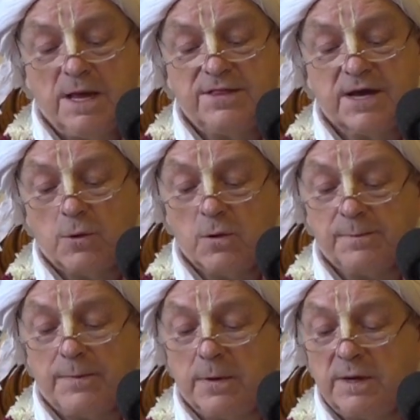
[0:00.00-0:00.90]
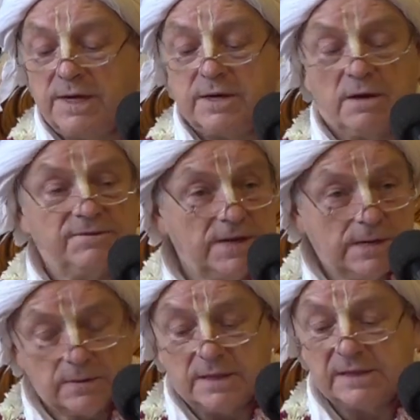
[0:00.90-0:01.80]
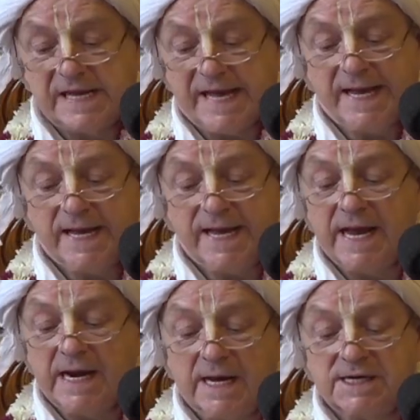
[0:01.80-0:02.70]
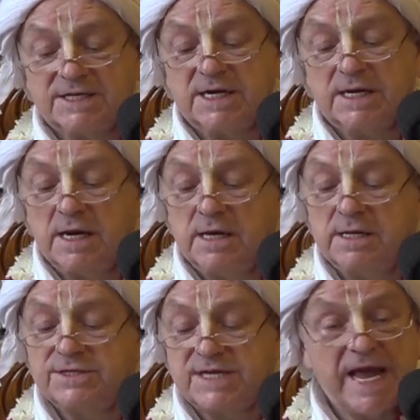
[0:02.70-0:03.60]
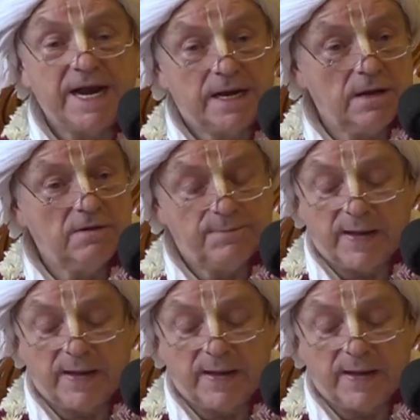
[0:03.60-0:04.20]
the court poet of the local king, King Lakshmana Sen of